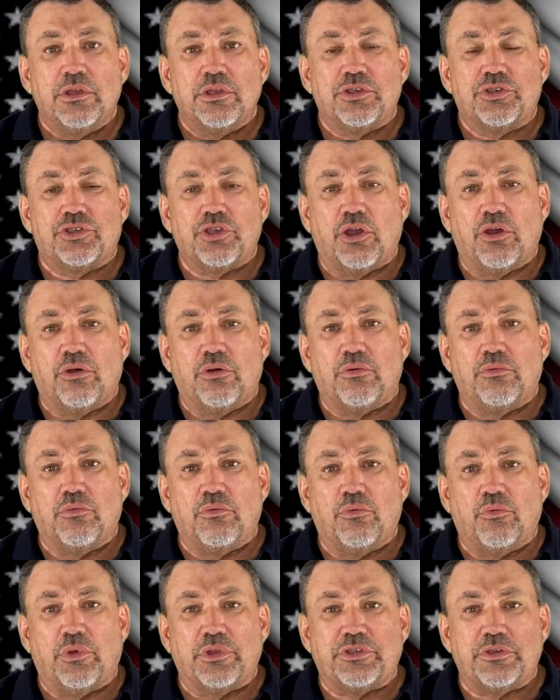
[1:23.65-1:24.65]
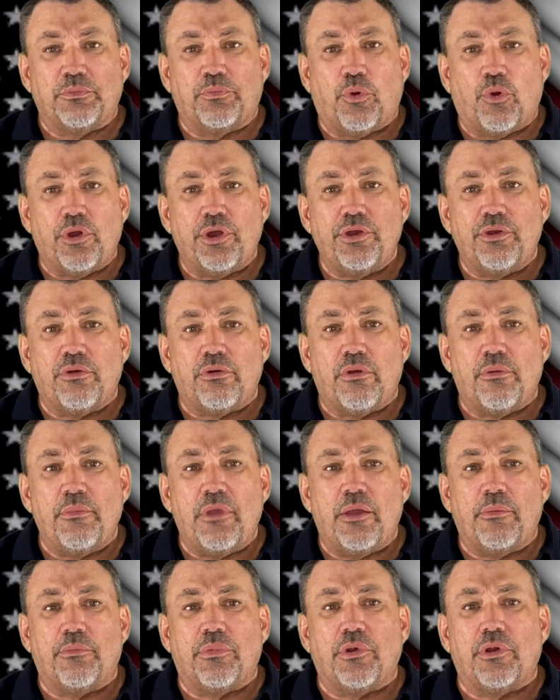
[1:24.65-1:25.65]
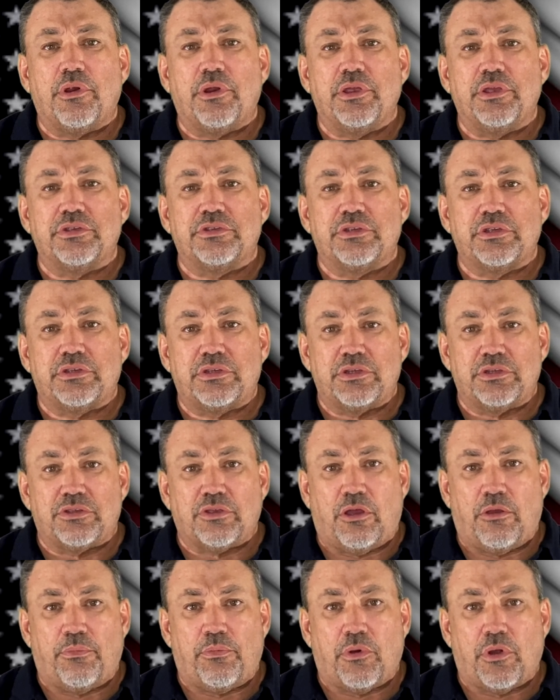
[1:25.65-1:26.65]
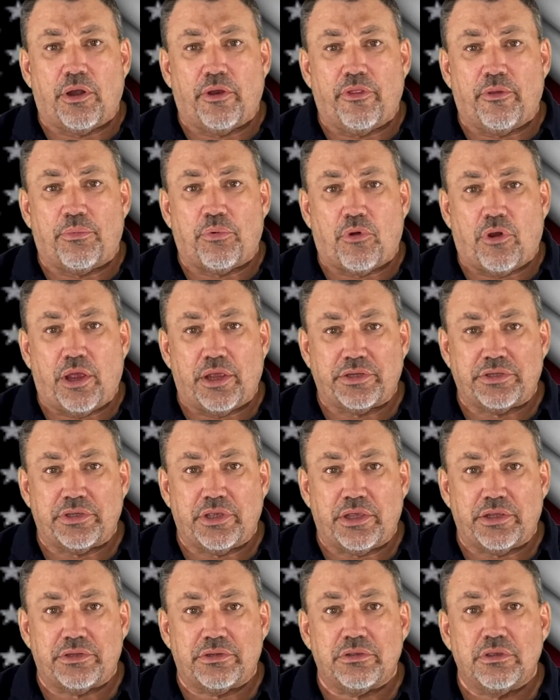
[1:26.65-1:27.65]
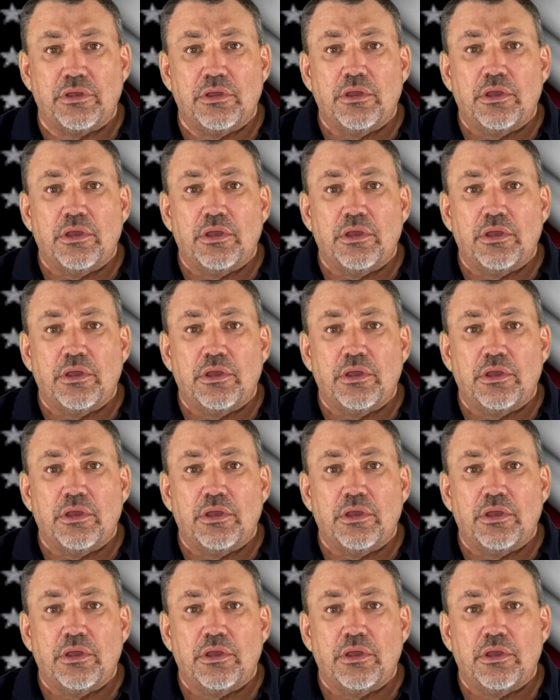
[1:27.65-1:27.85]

So, what's important to remember is this is all part of the process.